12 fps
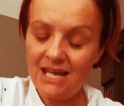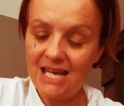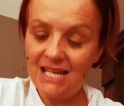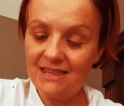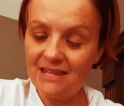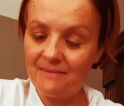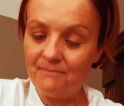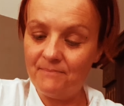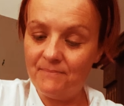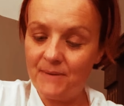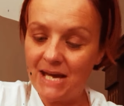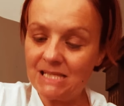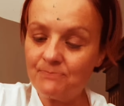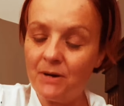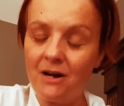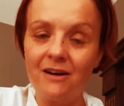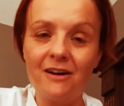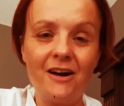And the best
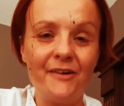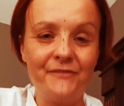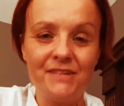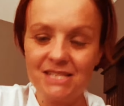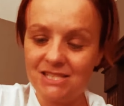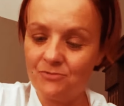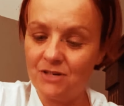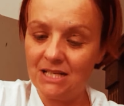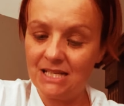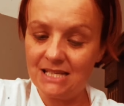part of this one,